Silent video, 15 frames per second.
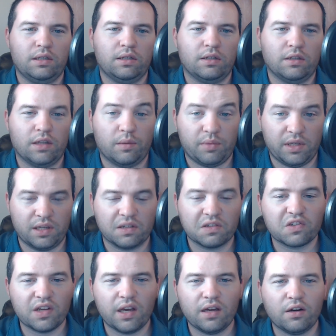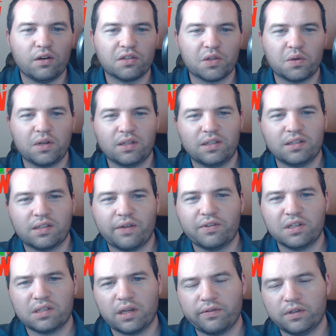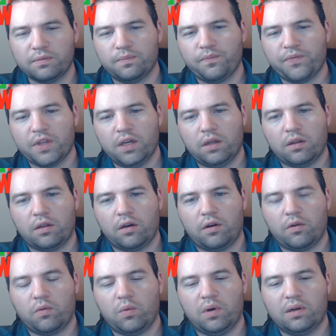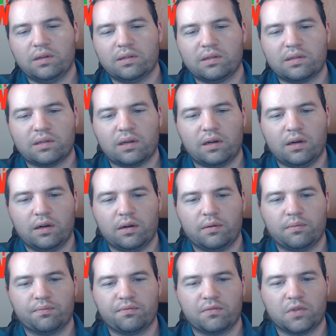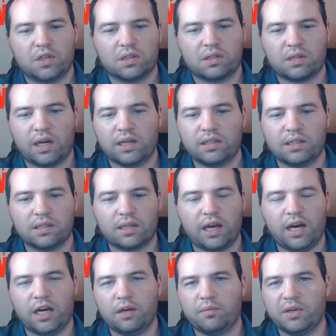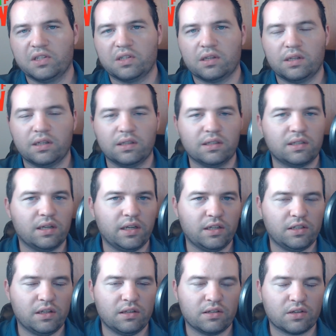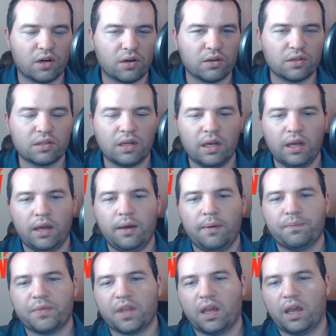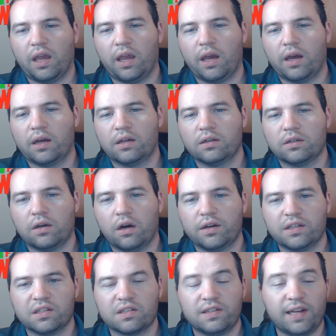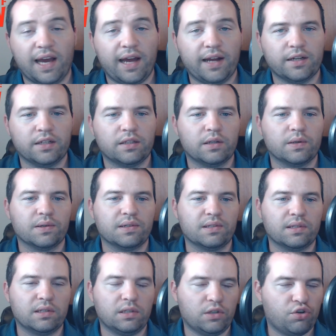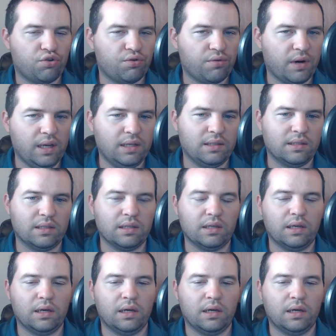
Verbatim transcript: That being said, also in 1977, there was um, this scientist guy basically listening to the stars, and on his data, there was this crazy,